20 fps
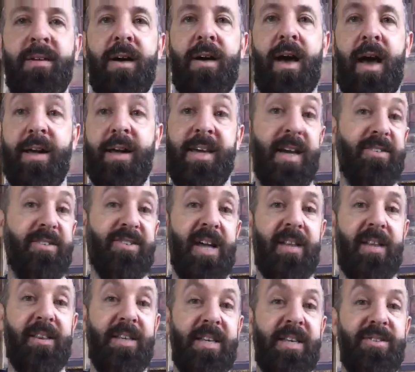I guess
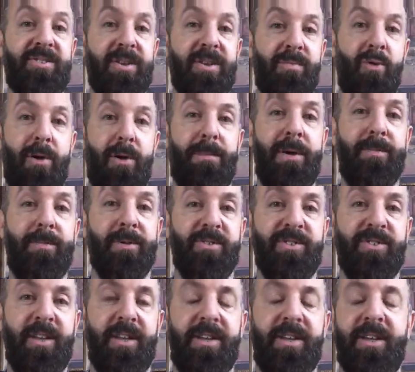that leads to more people
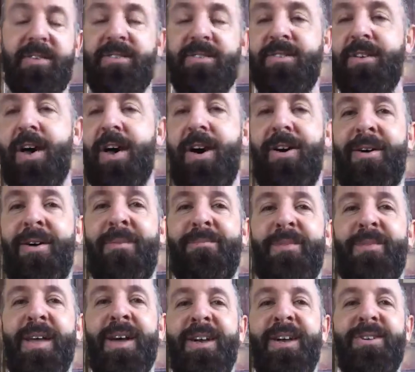seeing this.
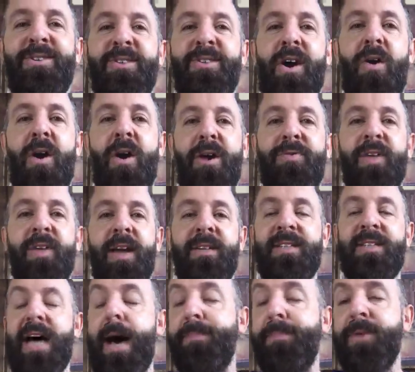Do the heart thing,
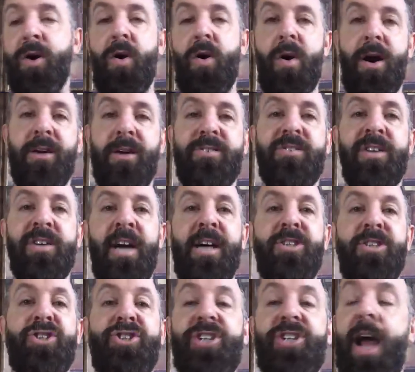tap the hearts,
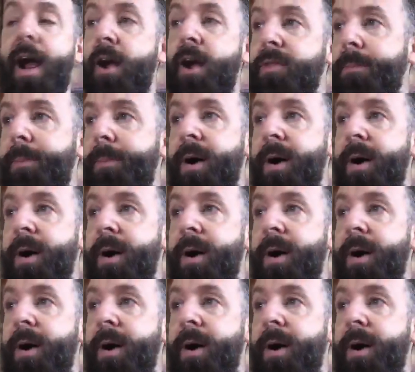share the